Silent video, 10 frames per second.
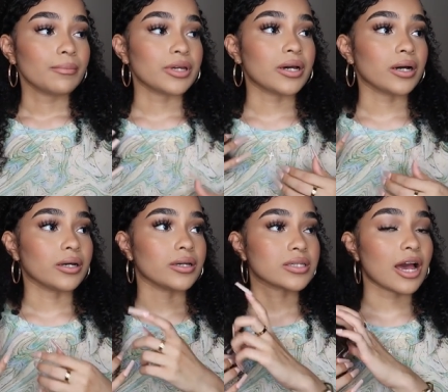
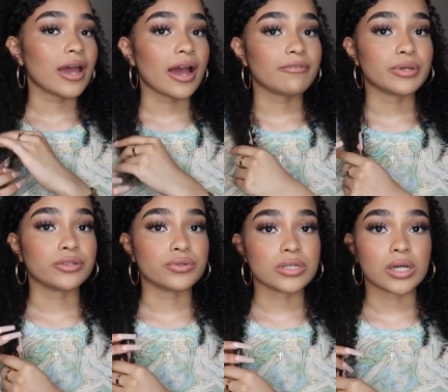because i have
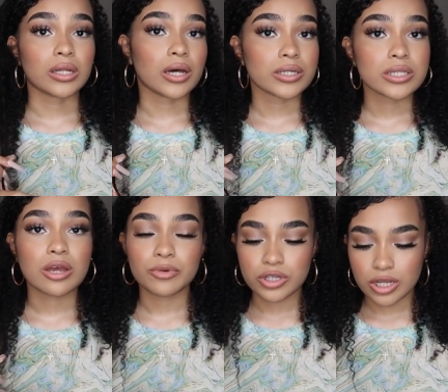been using a lot of
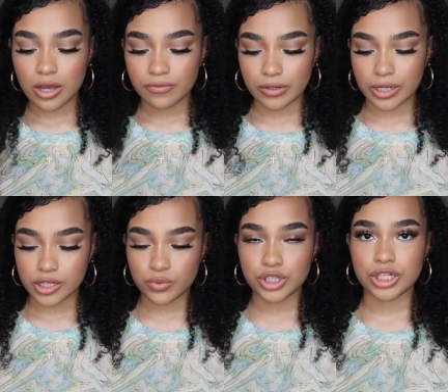summer stuff and like
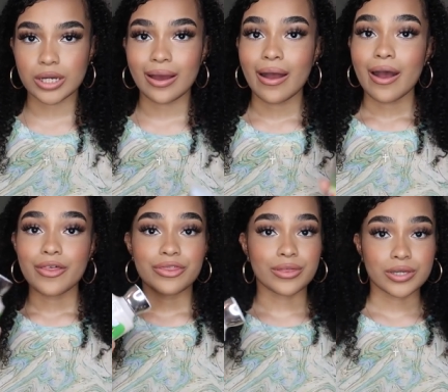switching
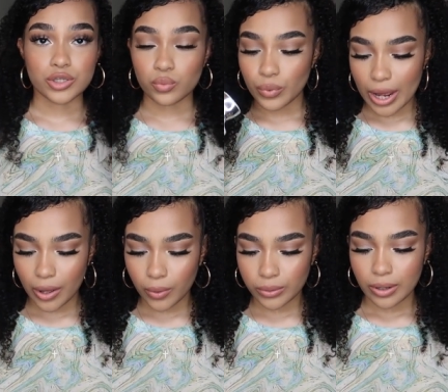things
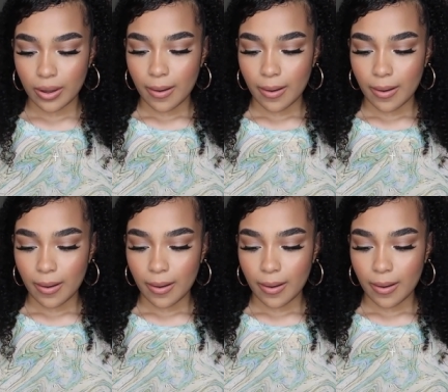around